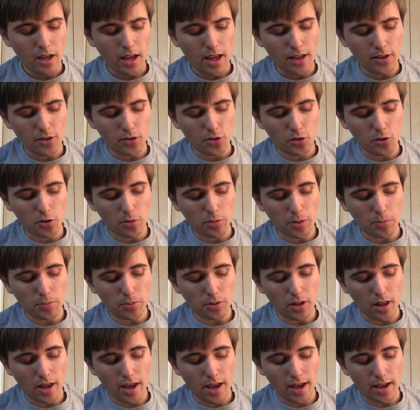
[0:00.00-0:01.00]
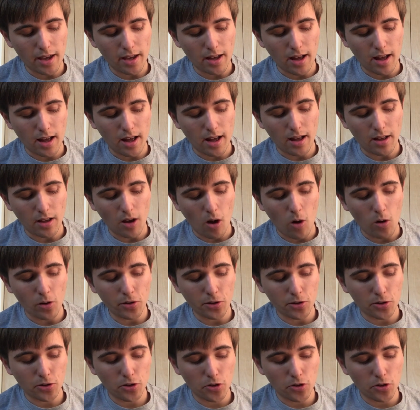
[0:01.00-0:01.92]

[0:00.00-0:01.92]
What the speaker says: And you're going to be playing, all your